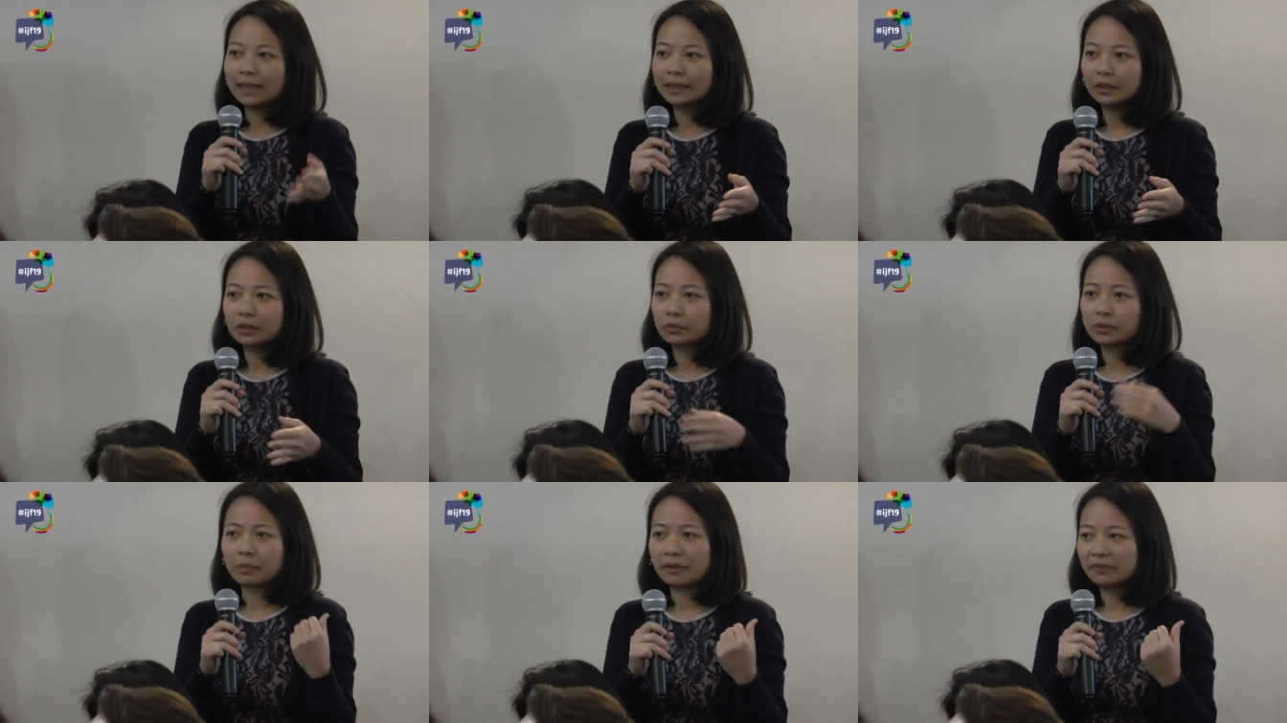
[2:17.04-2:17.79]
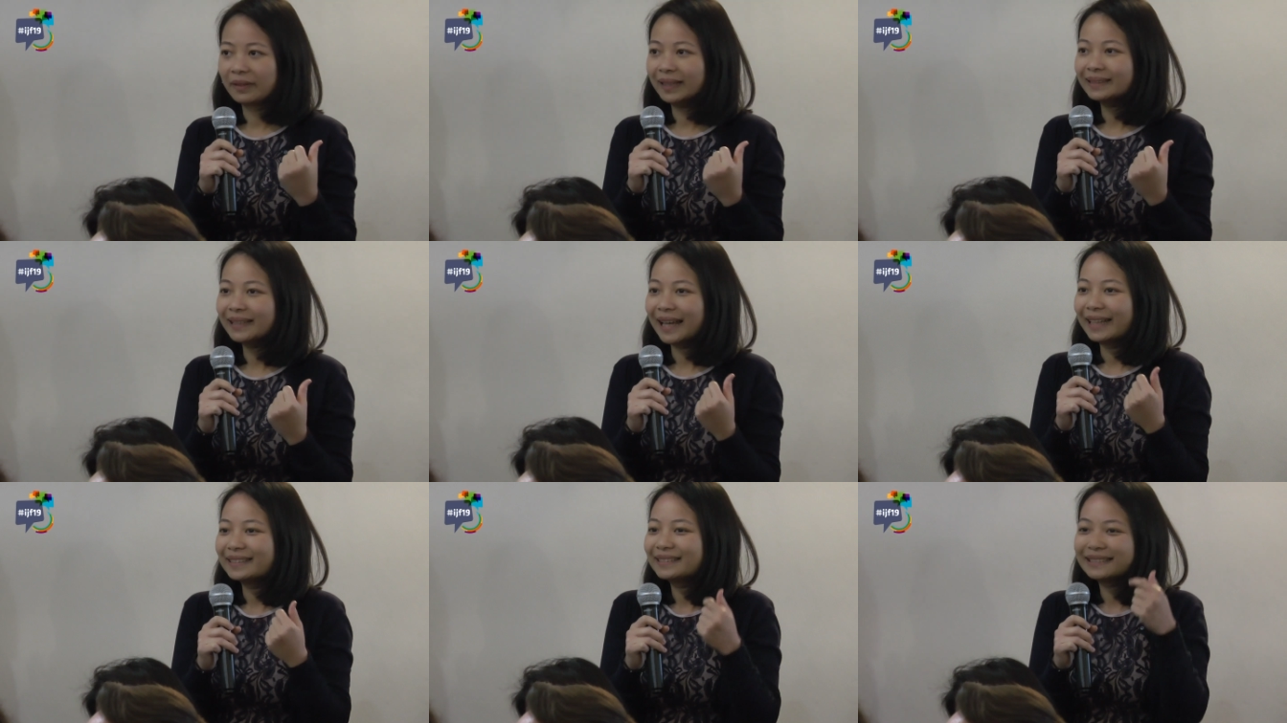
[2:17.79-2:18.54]
And they were happy to pay,
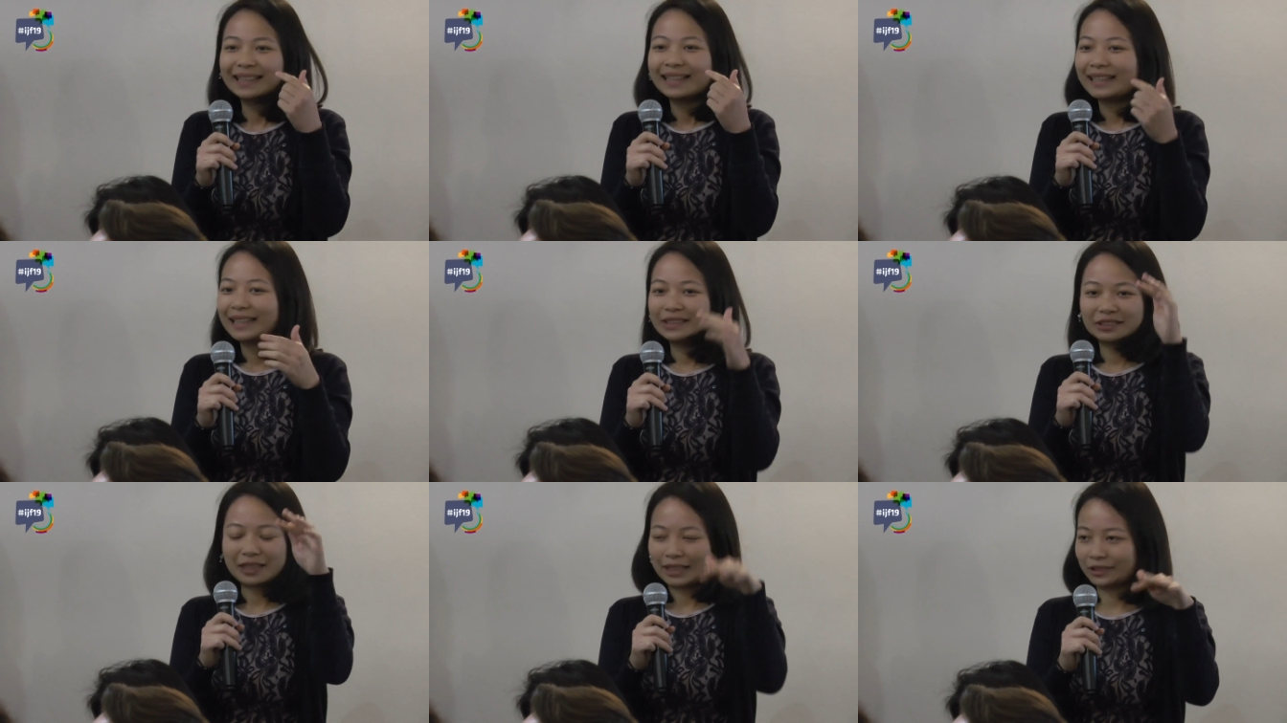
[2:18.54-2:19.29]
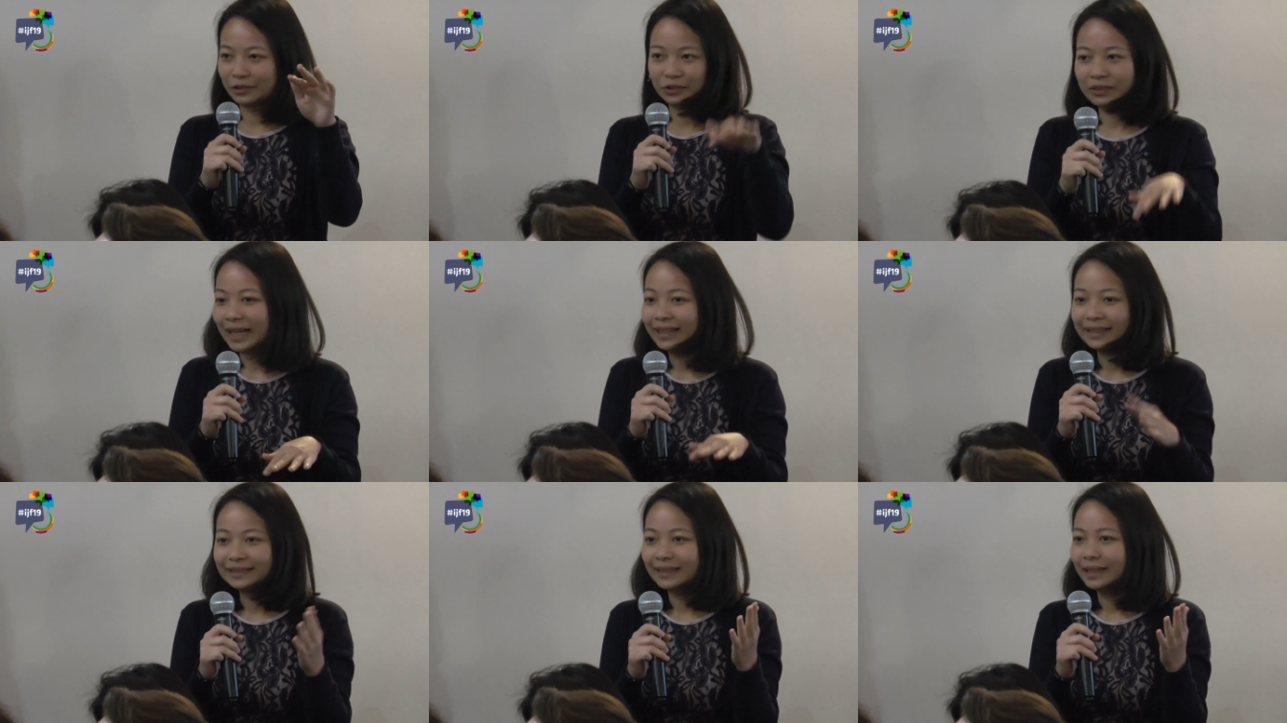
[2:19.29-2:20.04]
right?
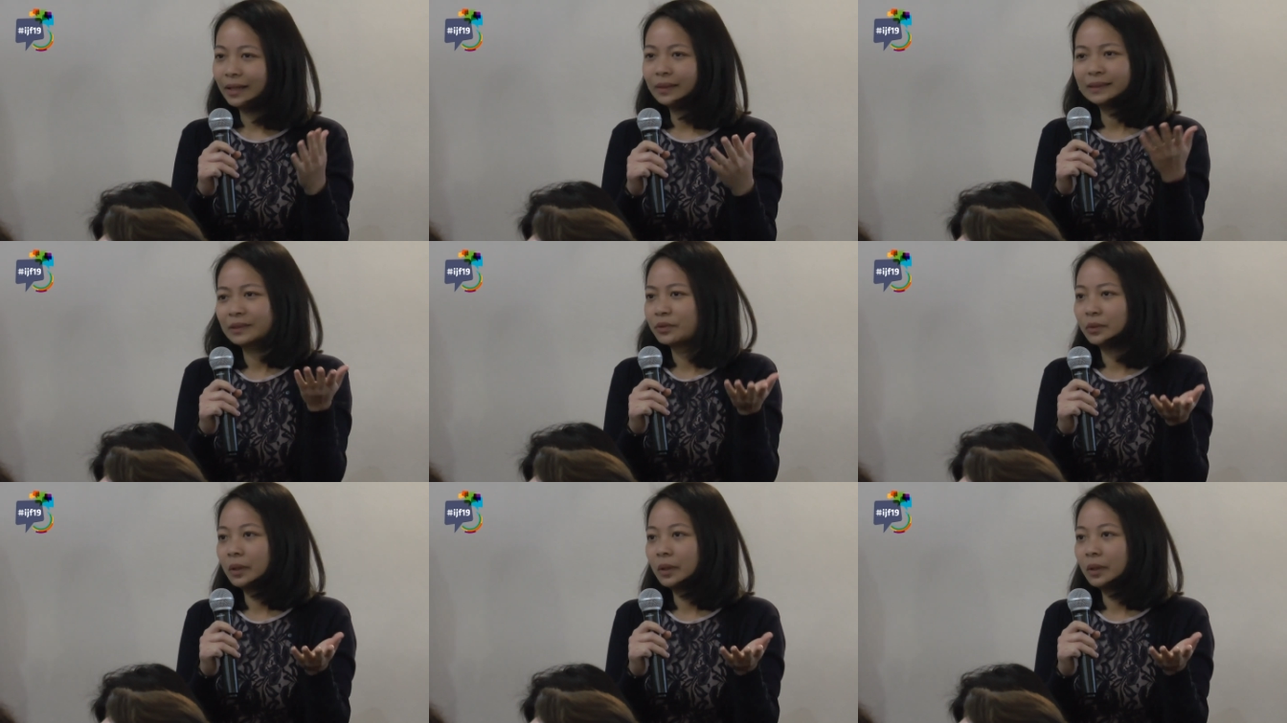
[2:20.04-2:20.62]
So that culture